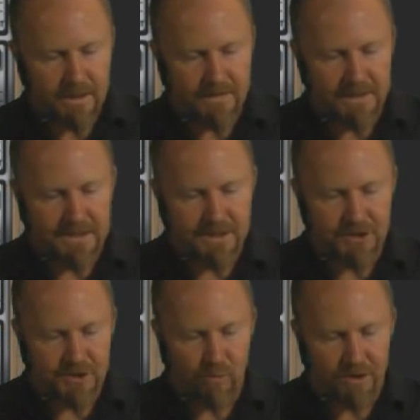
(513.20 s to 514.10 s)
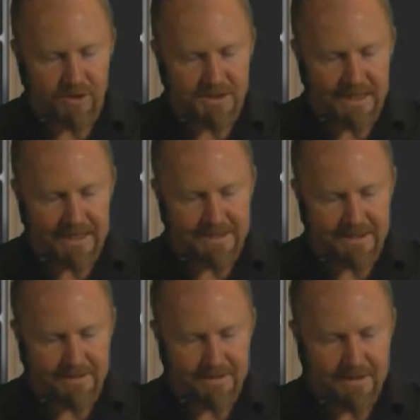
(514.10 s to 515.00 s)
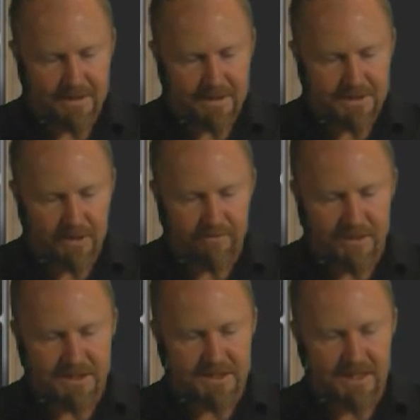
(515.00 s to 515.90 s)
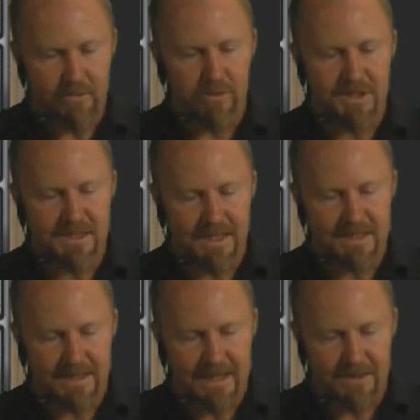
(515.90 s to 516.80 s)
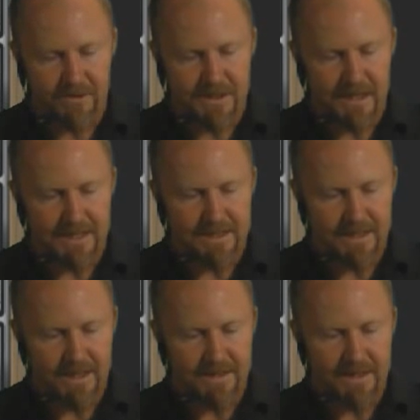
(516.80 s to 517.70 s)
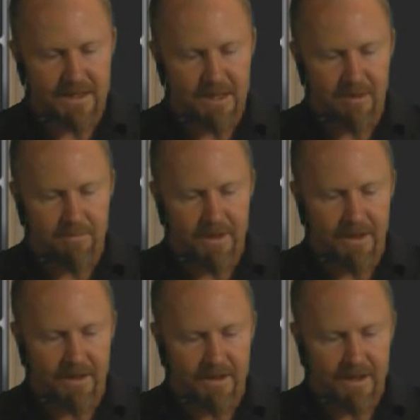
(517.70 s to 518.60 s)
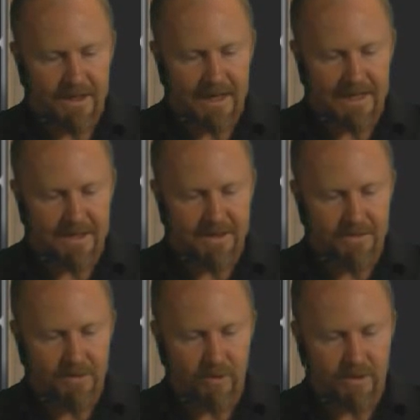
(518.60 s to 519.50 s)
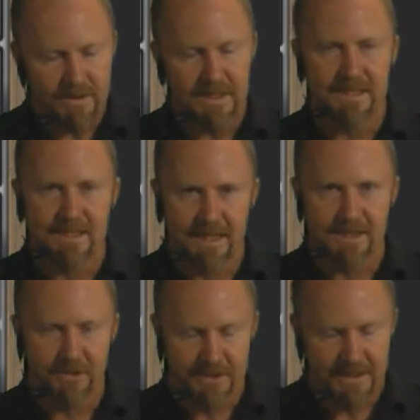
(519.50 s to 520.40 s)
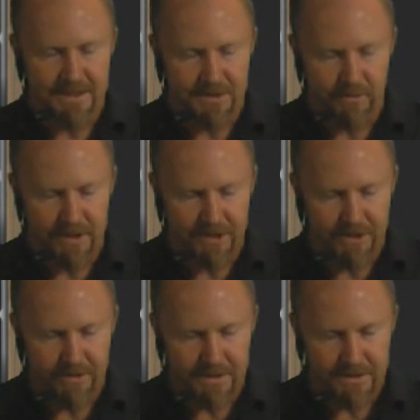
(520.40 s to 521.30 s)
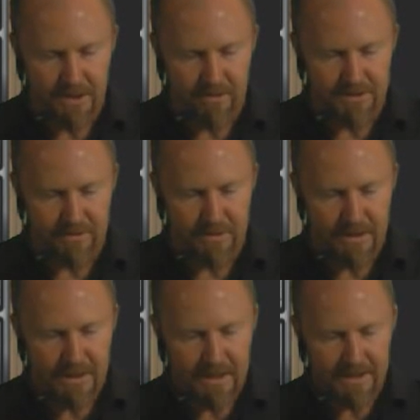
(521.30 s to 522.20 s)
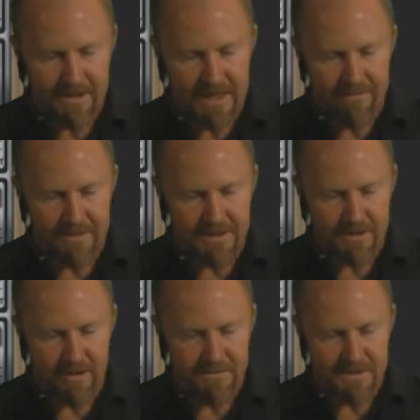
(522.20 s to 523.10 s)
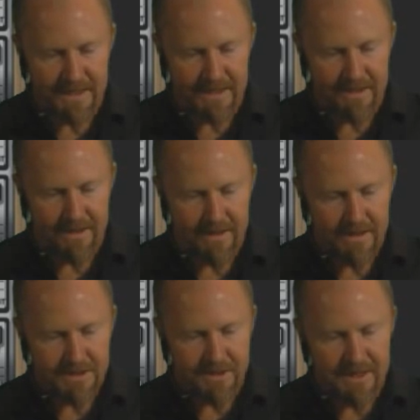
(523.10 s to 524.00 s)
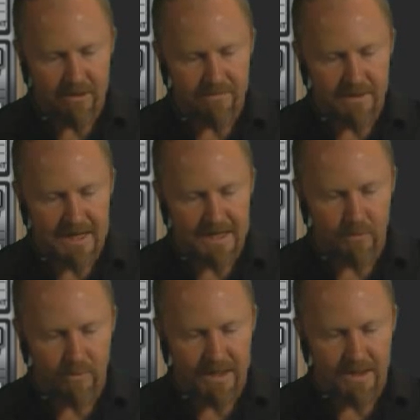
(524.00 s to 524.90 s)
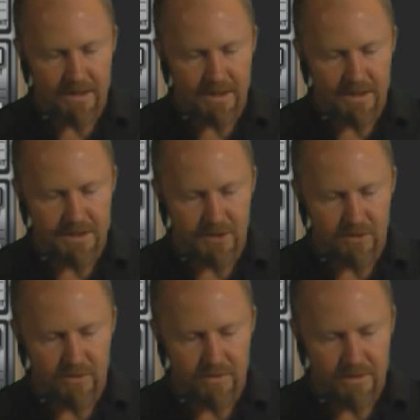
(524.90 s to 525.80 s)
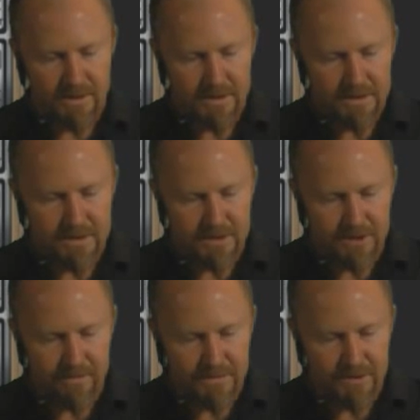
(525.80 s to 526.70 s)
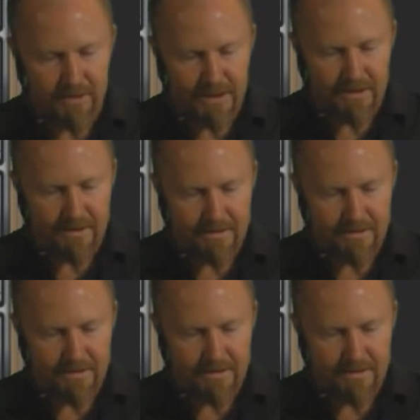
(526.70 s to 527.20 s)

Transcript: And this is just one oscillator. So if we just say we'll stick to that oscillator and then come up here and add another one. There's 6 oscillators we can use in total. And I'll have these off sync. So now I'm going to add a saw tooth to it.